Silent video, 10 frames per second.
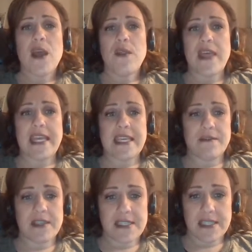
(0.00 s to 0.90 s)
they give
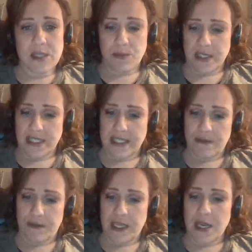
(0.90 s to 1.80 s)
us a
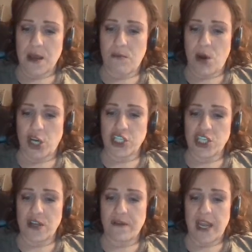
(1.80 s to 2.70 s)
specific margin of